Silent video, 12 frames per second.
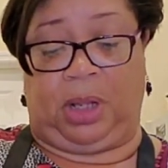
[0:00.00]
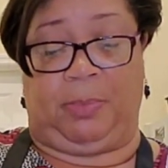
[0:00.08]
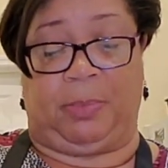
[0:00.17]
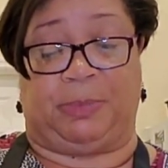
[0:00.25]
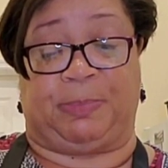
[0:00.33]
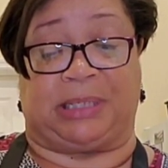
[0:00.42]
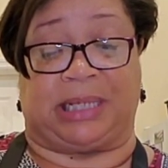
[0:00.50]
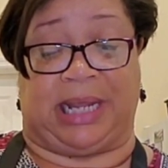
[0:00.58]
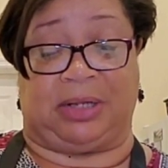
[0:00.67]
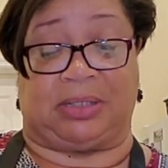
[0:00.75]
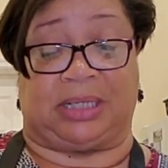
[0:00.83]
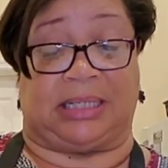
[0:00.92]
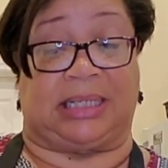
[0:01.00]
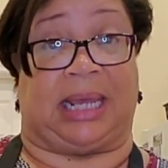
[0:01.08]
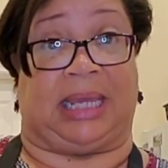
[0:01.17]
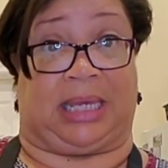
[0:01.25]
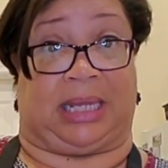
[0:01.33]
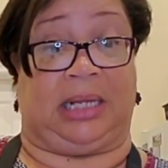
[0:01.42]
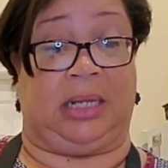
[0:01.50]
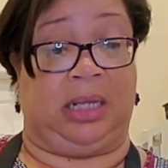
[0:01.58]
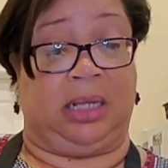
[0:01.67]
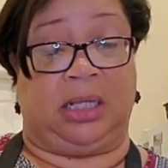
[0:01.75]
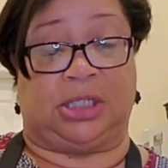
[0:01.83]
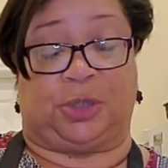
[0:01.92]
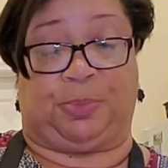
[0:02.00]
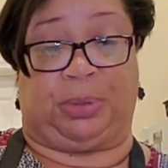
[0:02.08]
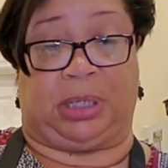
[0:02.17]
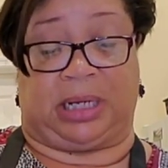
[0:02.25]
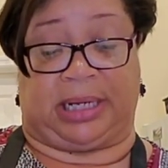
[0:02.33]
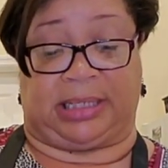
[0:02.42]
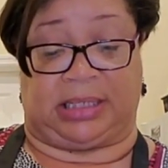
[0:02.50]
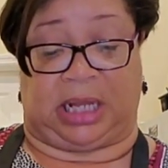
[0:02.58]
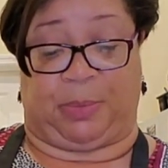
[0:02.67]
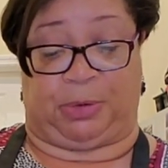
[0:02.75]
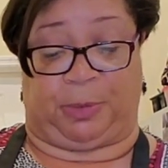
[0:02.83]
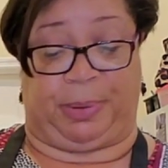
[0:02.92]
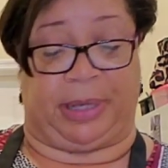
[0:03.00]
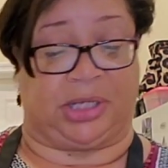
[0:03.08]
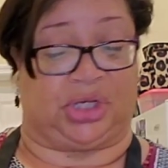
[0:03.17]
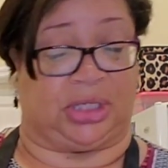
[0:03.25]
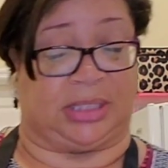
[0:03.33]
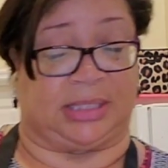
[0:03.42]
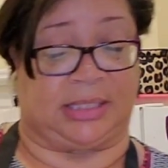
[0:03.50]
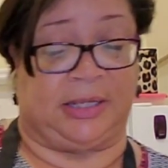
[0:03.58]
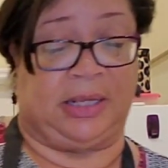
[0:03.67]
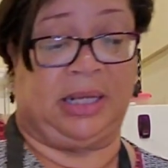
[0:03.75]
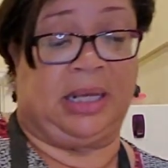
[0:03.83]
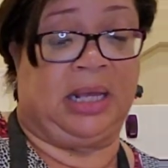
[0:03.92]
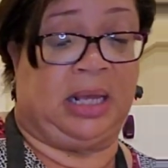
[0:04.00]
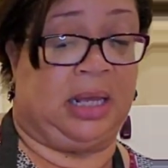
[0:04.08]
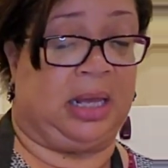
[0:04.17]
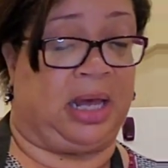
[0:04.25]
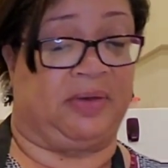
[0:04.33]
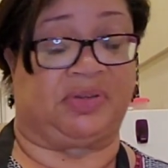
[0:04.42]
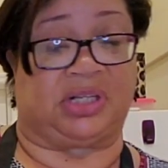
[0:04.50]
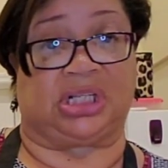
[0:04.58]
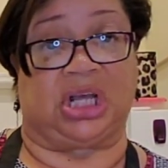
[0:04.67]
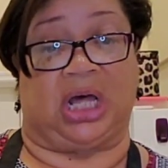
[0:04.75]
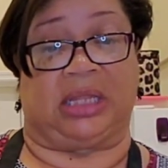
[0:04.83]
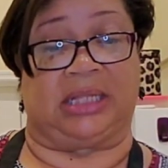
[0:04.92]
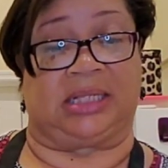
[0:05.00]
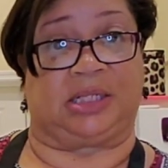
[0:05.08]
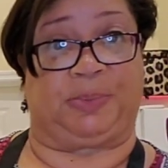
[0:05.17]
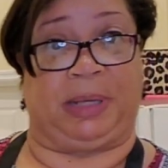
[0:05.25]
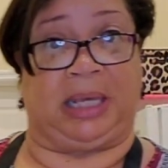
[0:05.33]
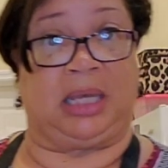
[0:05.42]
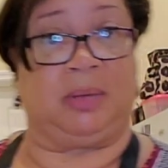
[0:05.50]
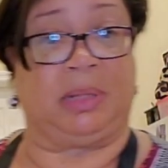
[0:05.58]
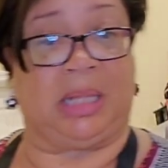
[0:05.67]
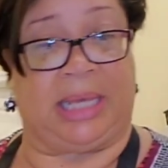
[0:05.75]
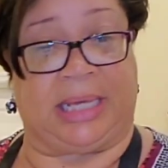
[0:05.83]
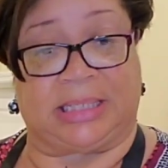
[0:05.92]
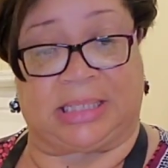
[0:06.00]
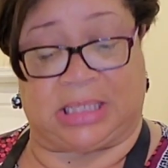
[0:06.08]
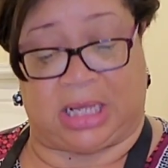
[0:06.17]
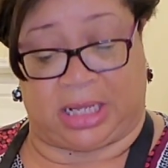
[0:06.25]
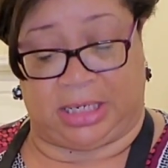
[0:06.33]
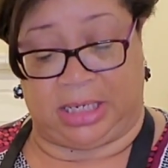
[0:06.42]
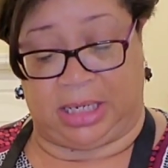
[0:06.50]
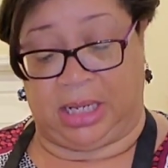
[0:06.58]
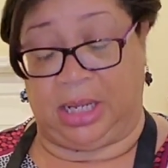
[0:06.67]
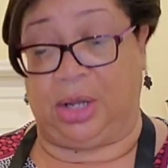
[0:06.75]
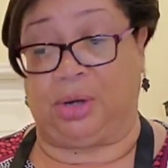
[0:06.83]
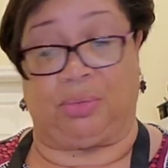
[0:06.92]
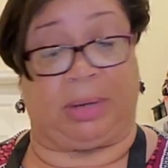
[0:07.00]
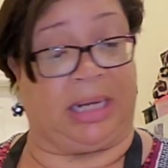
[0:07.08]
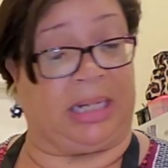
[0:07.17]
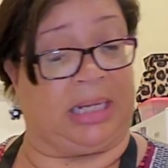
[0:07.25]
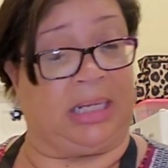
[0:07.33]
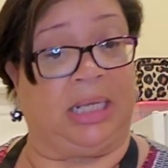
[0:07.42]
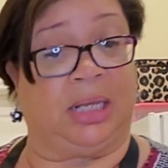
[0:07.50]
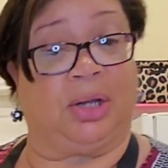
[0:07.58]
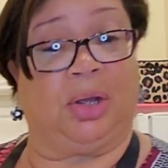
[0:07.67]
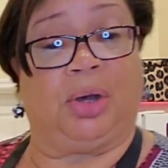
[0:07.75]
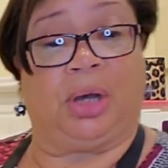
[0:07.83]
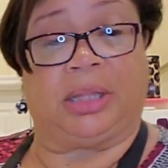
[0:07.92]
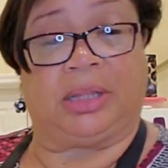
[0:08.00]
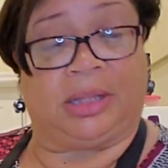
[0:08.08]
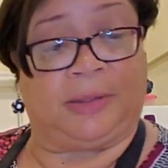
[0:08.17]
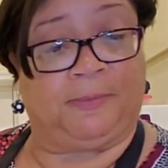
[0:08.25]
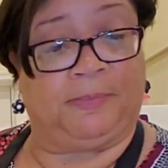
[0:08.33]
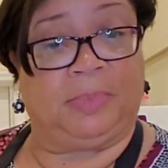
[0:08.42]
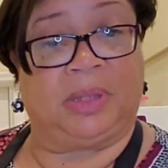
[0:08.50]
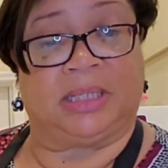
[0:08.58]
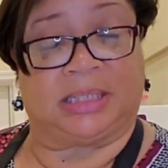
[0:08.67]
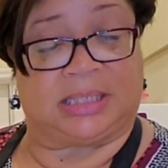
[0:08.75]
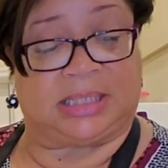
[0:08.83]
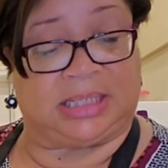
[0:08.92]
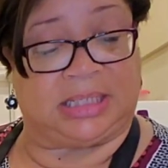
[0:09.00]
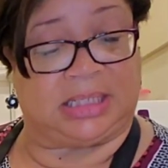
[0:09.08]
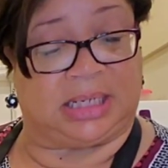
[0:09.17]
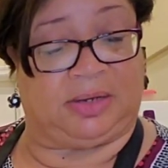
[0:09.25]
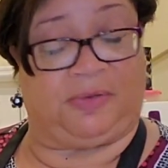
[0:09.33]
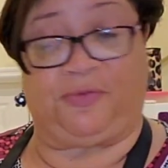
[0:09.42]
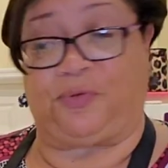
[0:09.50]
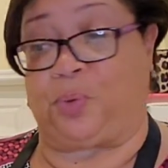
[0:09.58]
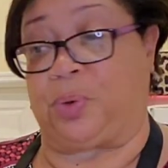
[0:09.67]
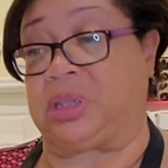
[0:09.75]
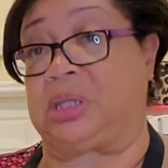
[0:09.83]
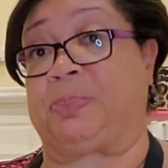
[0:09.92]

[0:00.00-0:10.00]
but the potatoes can take it. So put a nice couple of pinches of salt. This is pink Himalayan salt right in here on the seasoning for the